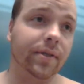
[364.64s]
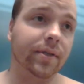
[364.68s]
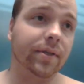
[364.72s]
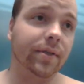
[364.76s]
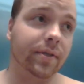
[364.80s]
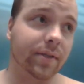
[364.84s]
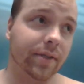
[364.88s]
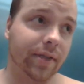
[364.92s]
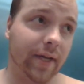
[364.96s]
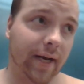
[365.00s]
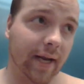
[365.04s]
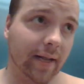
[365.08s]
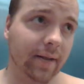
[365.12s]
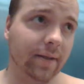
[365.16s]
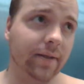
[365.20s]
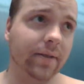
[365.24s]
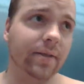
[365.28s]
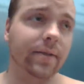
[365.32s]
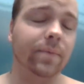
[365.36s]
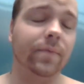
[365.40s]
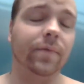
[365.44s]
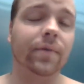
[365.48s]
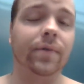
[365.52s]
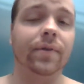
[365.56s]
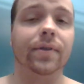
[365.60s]
you to
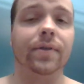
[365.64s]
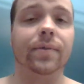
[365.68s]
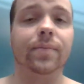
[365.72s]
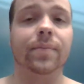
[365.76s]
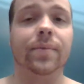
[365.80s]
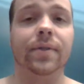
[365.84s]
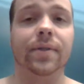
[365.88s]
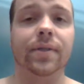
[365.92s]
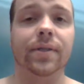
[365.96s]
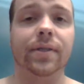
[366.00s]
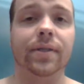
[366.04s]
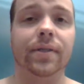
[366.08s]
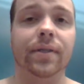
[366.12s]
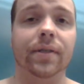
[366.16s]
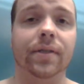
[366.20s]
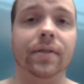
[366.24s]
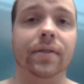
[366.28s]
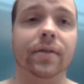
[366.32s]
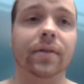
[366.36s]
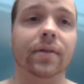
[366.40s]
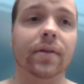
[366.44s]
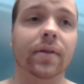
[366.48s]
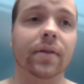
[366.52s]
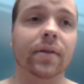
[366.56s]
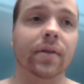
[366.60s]
challenge him for his
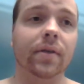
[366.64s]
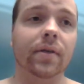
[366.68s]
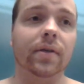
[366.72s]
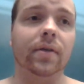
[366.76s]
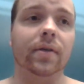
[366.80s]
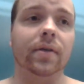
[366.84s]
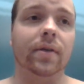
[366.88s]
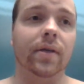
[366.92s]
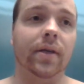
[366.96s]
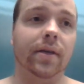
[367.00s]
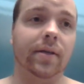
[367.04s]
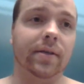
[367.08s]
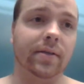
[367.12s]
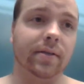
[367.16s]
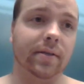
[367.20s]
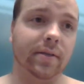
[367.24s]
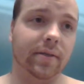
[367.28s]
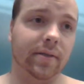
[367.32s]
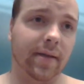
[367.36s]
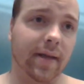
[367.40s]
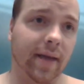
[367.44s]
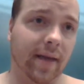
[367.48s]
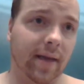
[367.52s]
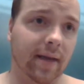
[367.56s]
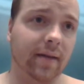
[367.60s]
position
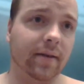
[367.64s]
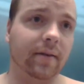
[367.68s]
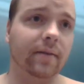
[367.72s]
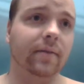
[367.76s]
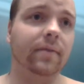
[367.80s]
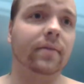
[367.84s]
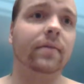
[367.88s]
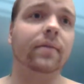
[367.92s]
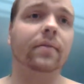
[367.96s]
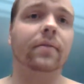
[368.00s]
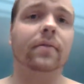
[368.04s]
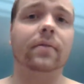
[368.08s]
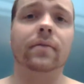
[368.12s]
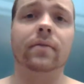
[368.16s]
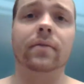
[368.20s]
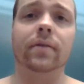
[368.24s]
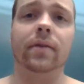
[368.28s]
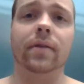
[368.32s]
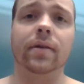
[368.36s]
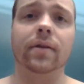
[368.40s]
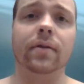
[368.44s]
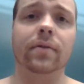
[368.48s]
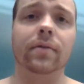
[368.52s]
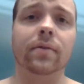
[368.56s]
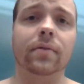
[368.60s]
as head,
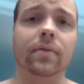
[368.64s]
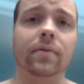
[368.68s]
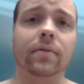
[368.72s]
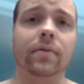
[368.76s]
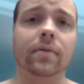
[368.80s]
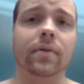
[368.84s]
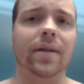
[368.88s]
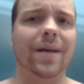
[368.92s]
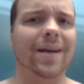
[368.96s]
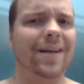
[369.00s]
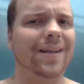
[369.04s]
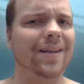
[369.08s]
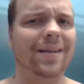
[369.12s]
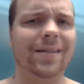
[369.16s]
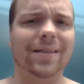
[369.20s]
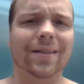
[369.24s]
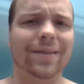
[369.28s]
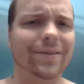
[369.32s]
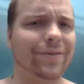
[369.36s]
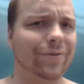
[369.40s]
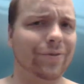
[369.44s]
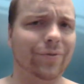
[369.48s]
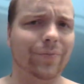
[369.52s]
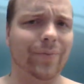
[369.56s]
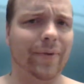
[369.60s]
you know? Not in a
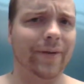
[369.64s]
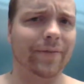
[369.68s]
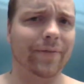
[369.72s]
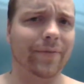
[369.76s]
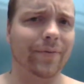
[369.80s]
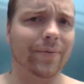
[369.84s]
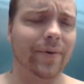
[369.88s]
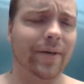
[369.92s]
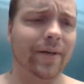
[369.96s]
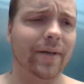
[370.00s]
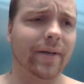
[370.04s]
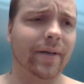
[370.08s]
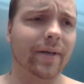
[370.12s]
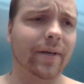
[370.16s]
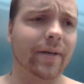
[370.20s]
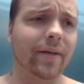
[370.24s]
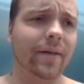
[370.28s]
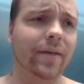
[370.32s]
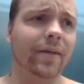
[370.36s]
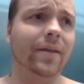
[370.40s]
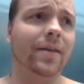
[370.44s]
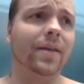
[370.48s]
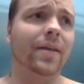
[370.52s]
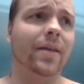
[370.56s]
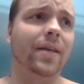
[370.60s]
disrespectful way.
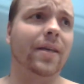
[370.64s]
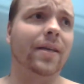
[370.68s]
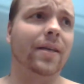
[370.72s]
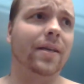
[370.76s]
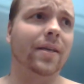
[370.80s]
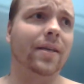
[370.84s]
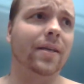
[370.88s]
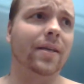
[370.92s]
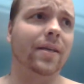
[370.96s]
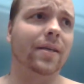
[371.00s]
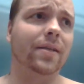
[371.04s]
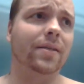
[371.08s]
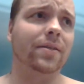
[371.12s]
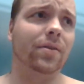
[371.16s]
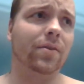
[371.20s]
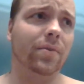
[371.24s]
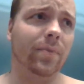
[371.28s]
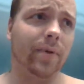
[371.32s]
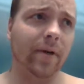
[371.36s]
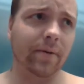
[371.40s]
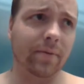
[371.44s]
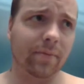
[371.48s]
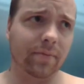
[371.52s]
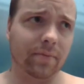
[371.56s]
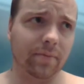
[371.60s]
It's all
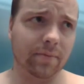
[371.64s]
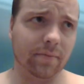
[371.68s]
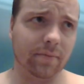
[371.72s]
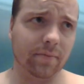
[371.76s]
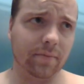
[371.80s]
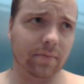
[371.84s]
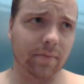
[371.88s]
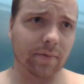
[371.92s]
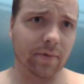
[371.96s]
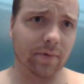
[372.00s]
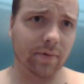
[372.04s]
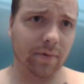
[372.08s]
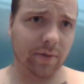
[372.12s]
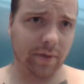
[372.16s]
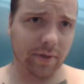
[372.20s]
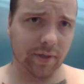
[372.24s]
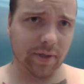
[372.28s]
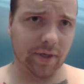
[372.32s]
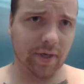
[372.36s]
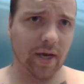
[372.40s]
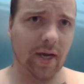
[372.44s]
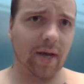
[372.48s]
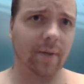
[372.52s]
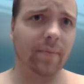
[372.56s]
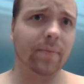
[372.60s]
about doing a good
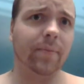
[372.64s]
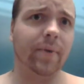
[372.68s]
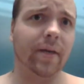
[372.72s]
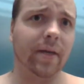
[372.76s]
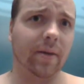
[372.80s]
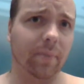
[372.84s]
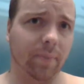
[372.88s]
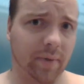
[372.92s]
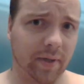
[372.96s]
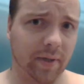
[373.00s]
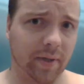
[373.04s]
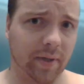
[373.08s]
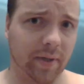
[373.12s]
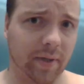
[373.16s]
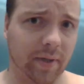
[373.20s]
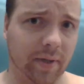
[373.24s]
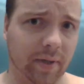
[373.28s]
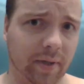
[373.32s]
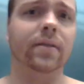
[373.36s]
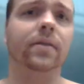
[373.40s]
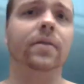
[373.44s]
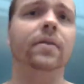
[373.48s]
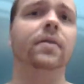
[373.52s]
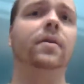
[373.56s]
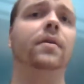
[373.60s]
job and making plays
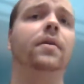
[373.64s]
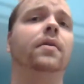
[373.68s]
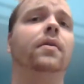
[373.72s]
and